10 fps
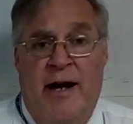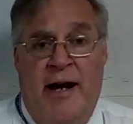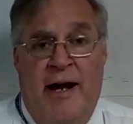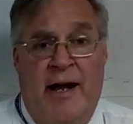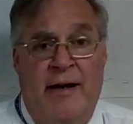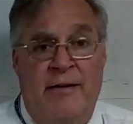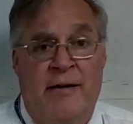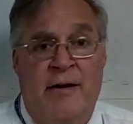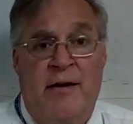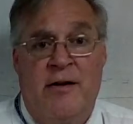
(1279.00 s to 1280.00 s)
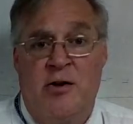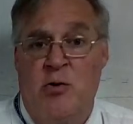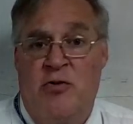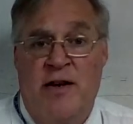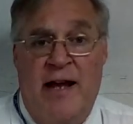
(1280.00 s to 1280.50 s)
and
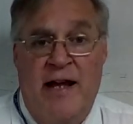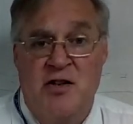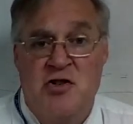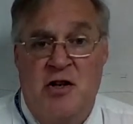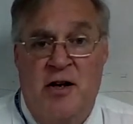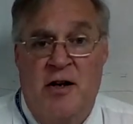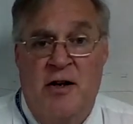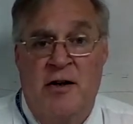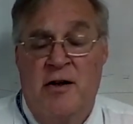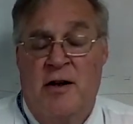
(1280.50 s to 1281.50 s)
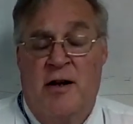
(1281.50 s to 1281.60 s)
euthanasia